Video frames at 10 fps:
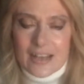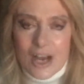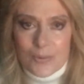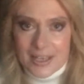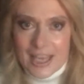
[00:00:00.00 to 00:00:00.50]

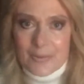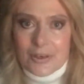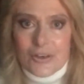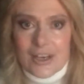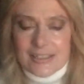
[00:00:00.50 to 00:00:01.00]
How we came
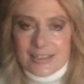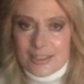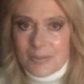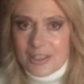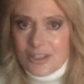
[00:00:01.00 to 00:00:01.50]
across
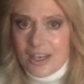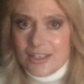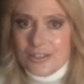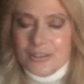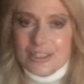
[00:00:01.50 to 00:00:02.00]
this, my
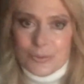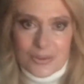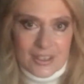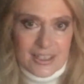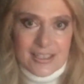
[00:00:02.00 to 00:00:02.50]
daughter is
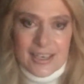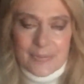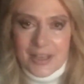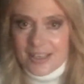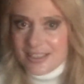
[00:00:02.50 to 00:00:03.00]
working,
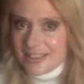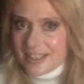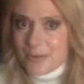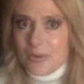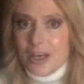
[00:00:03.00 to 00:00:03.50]
I'm not going to
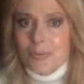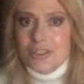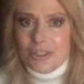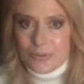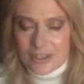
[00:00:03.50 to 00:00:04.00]
say where, but
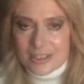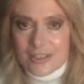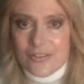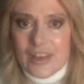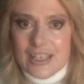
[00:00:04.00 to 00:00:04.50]
she works in
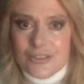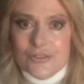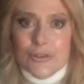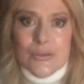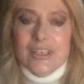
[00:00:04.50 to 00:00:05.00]
a fast
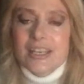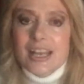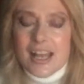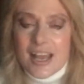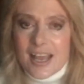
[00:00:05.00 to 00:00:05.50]
food,
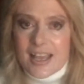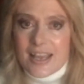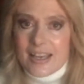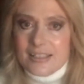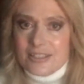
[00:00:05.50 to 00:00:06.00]

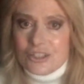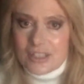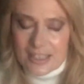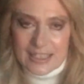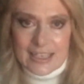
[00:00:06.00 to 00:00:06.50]
and
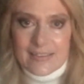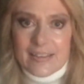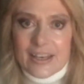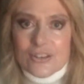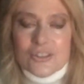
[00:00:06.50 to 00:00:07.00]
she can eat
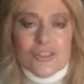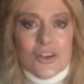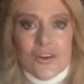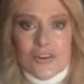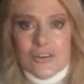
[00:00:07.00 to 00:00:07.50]
there.
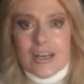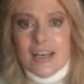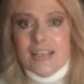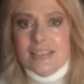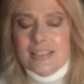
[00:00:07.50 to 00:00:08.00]
So
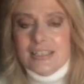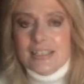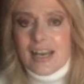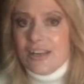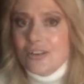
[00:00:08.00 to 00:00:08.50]

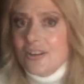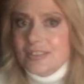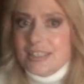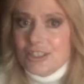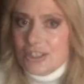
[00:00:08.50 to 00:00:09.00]
I don't know, all of
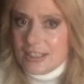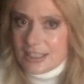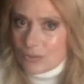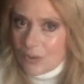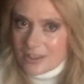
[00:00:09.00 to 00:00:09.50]
a sudden she
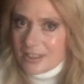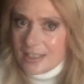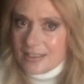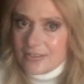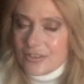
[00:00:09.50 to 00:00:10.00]
just
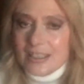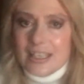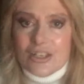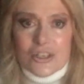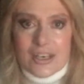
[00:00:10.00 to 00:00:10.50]
wasn't
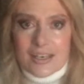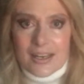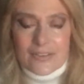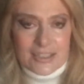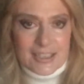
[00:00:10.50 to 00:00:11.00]
feeling good.
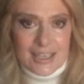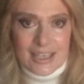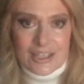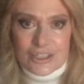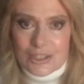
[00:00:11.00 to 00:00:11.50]
Every
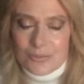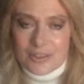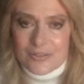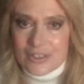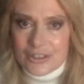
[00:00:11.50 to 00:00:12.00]
day she
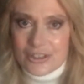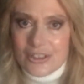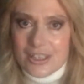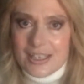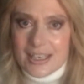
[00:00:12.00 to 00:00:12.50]
wouldn't feel
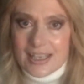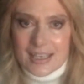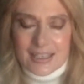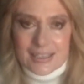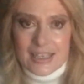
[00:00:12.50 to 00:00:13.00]
good,
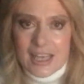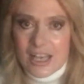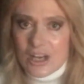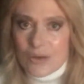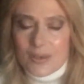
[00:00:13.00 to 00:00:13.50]
and
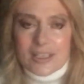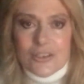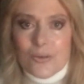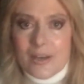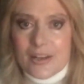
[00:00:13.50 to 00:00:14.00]
we
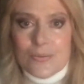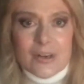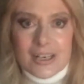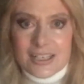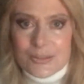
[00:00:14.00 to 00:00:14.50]
didn't know what it
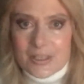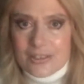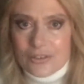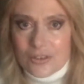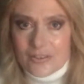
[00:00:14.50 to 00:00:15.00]
was. We
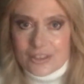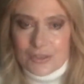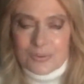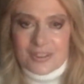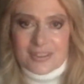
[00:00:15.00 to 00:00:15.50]
didn't know if
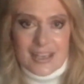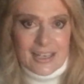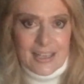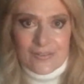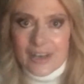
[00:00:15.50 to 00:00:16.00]
she was
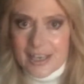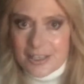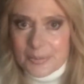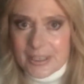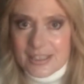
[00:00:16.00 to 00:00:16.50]
lacking
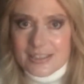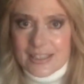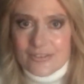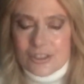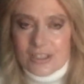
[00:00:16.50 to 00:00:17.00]
vitamins,
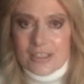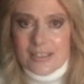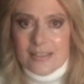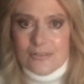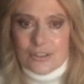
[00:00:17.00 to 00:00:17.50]
if
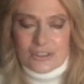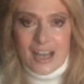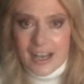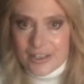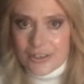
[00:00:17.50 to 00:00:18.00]
she was
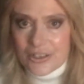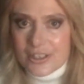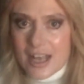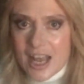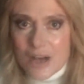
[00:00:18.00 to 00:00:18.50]

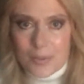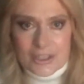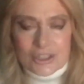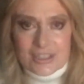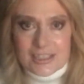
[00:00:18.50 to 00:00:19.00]
tired,
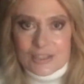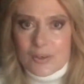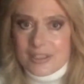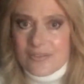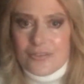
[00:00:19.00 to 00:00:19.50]
but she just
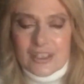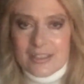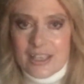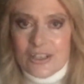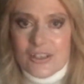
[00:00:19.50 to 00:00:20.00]
wasn't
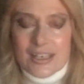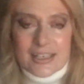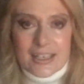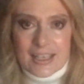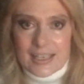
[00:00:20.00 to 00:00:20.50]
feeling
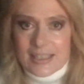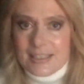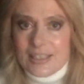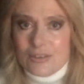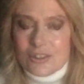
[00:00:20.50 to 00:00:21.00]
good.
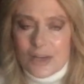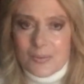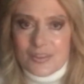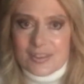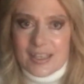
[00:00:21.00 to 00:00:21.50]
And it was
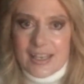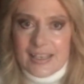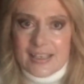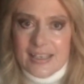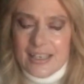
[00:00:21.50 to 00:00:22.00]
almost
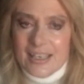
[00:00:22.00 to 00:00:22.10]
like